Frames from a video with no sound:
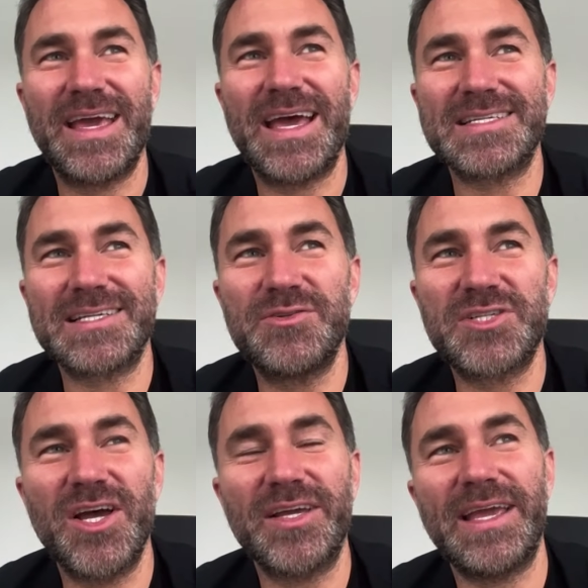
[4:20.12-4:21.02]
Yeah, so
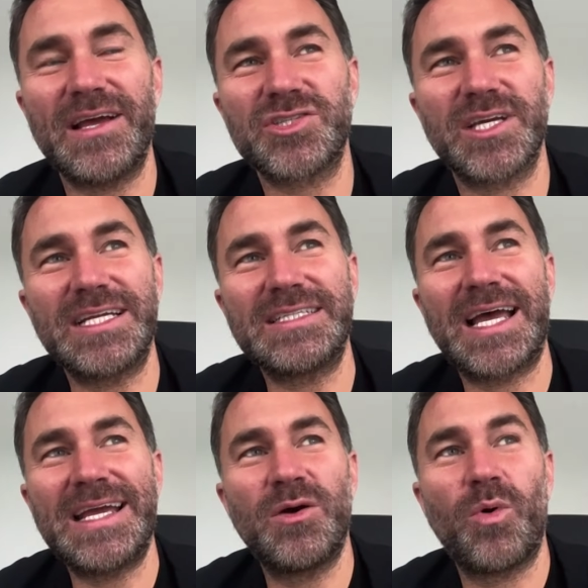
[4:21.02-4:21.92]
Turki Al-Sheikh,
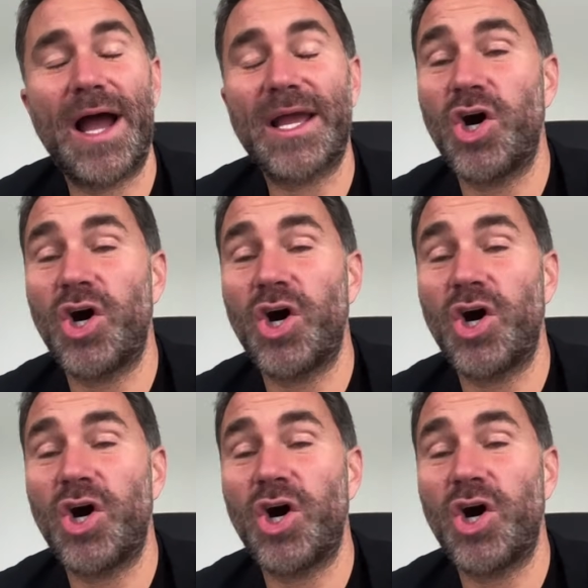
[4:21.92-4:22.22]
Dana White,